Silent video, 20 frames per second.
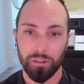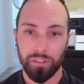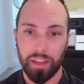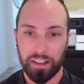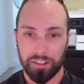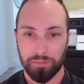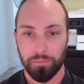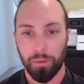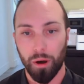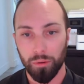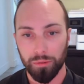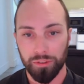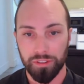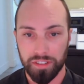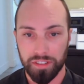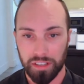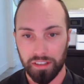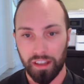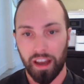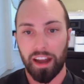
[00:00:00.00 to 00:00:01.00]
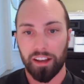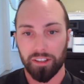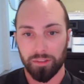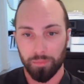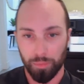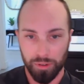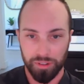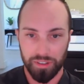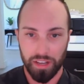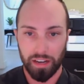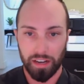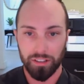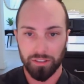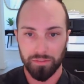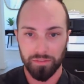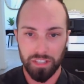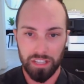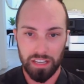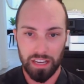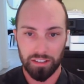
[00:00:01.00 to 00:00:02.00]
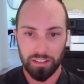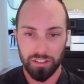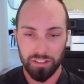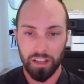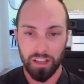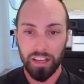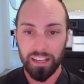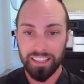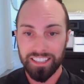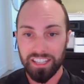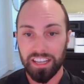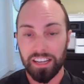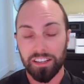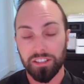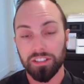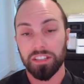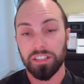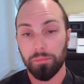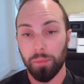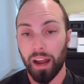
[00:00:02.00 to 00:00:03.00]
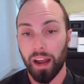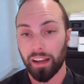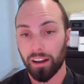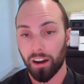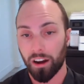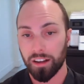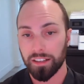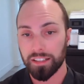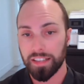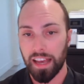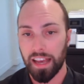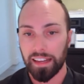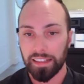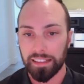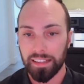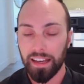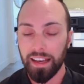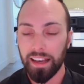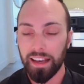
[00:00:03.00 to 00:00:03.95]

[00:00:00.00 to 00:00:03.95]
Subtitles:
and that's potency and the highest percentage of THC by content.